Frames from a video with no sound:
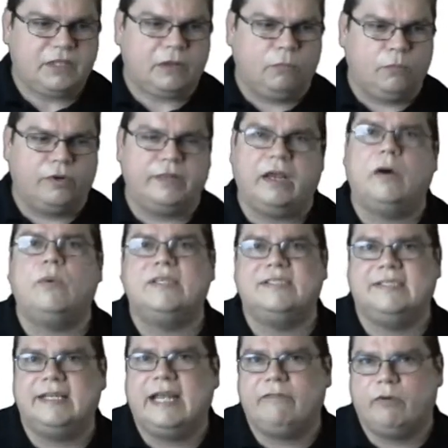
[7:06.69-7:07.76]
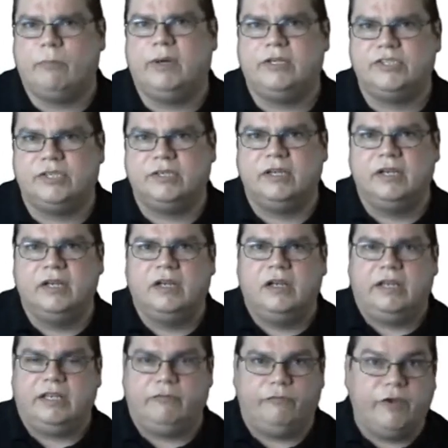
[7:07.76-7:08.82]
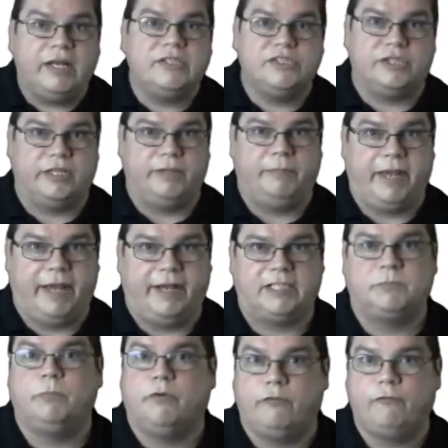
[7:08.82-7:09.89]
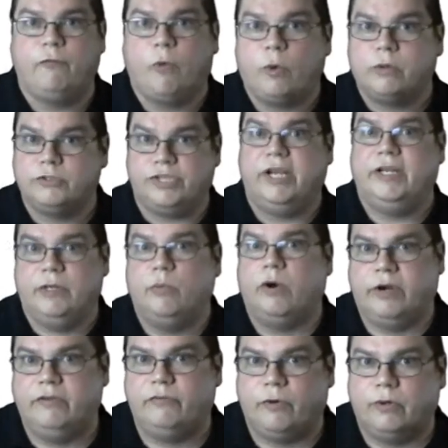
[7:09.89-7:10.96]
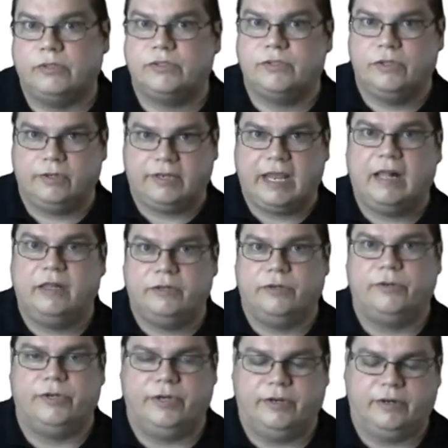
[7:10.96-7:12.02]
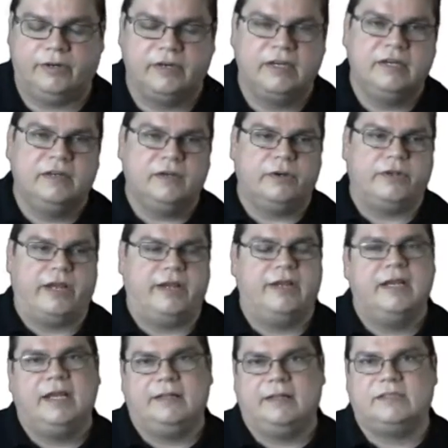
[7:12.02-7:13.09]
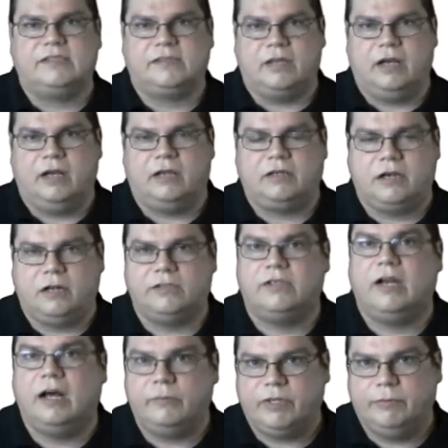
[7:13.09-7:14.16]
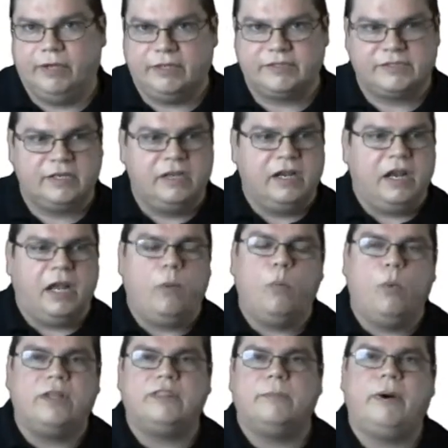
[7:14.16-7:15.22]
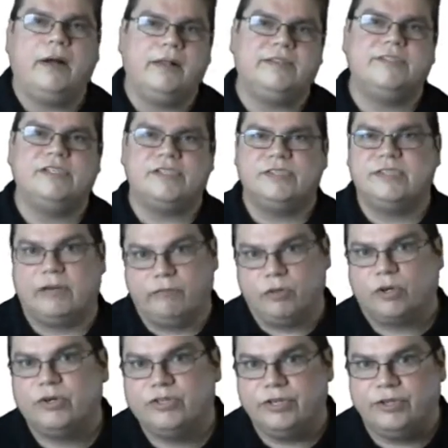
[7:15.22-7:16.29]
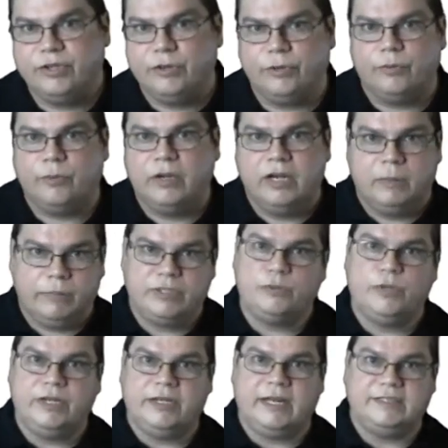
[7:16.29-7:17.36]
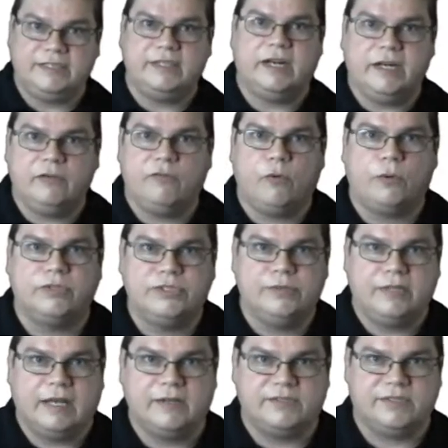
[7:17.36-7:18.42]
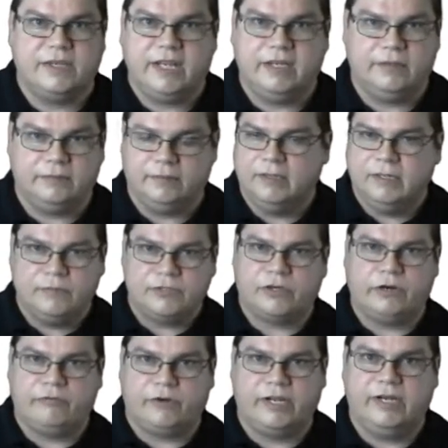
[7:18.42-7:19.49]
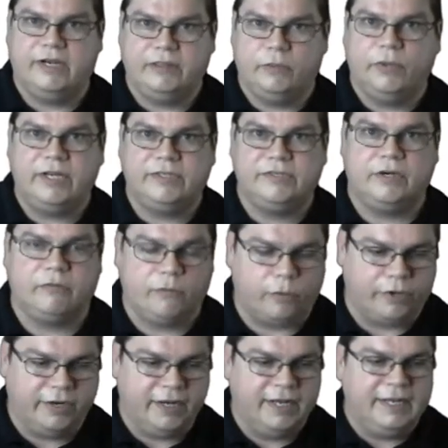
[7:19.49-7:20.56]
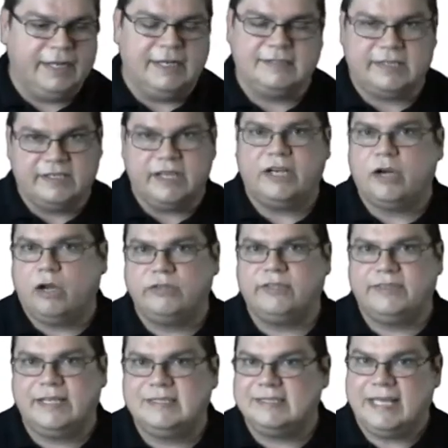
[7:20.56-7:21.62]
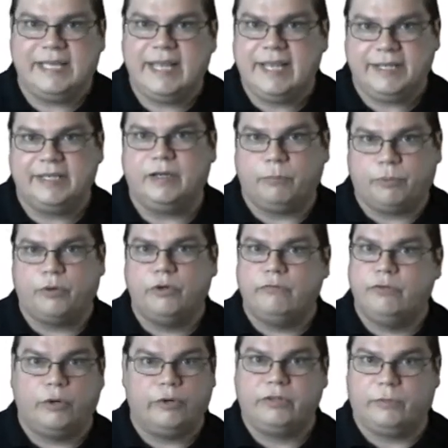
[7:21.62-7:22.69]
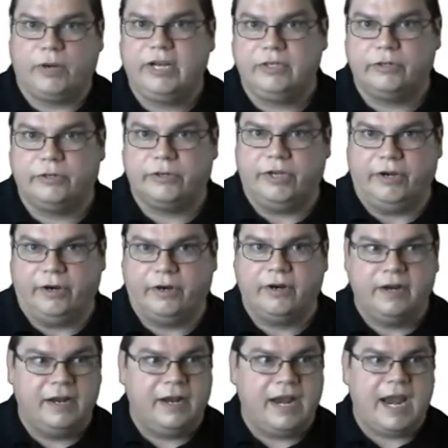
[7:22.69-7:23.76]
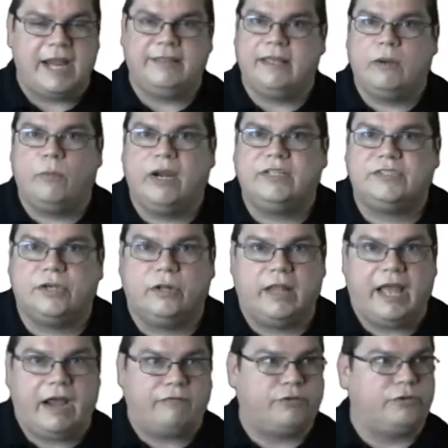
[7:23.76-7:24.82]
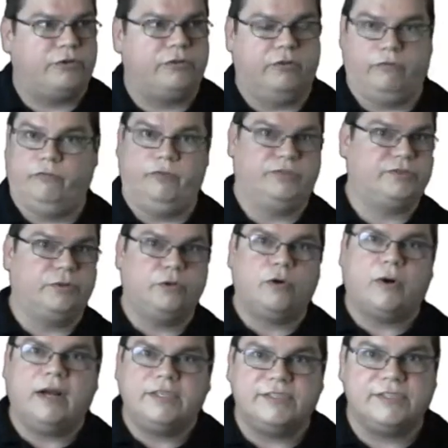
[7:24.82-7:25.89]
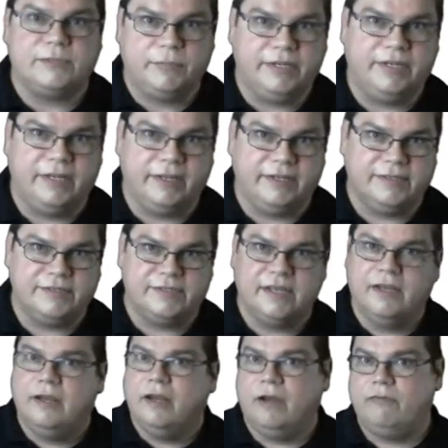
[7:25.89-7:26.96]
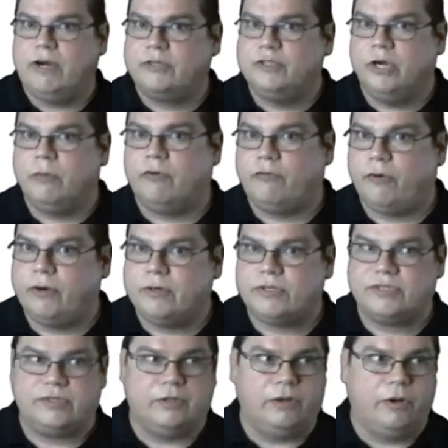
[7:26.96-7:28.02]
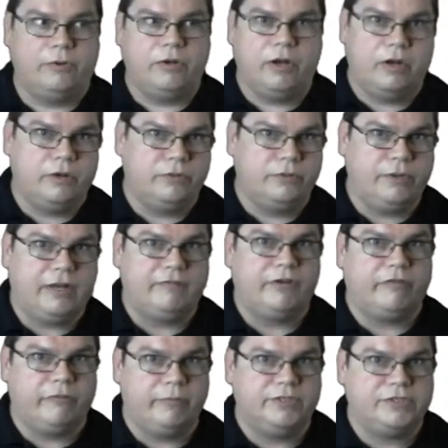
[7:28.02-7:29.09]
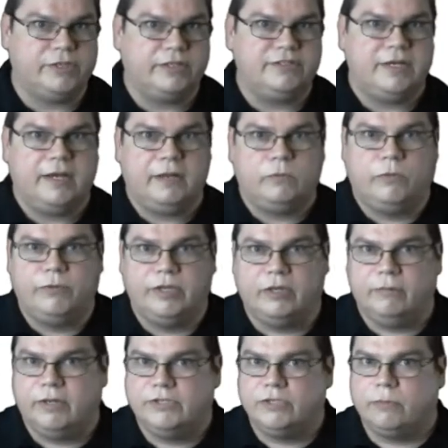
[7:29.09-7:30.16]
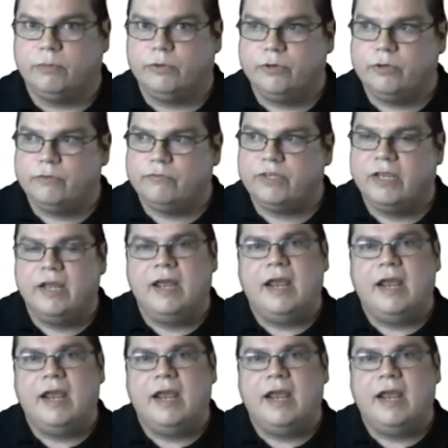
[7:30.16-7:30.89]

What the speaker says: Where they always did have a budget eventually passed before January 1st, the calendar year. Okay, and that's called an omnibus. And what the politicians have learned to do between 1994 and 2008, and sorry for getting in the weeds here for you, is they take all the things they can't get approved during the regular year, and they wait till after the fiscal crisis begins of October 1st, and oh no, do we have a government shutdown? Will we get a budget approved?